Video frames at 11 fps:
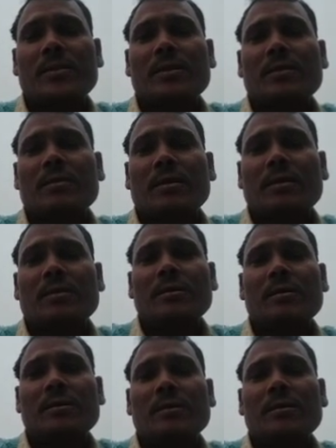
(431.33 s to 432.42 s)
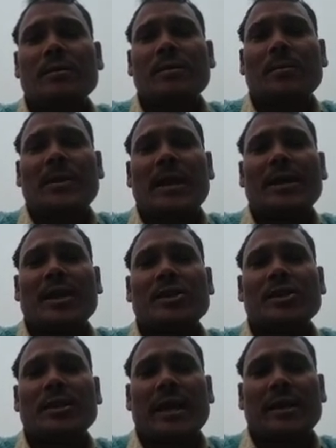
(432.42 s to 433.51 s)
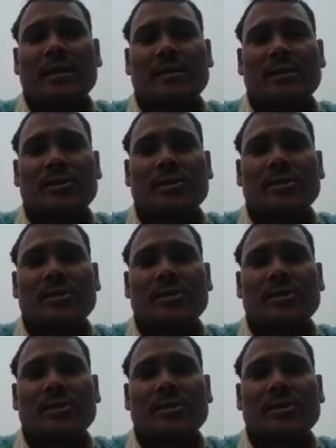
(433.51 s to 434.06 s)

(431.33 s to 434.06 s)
Third, the plantation agriculture.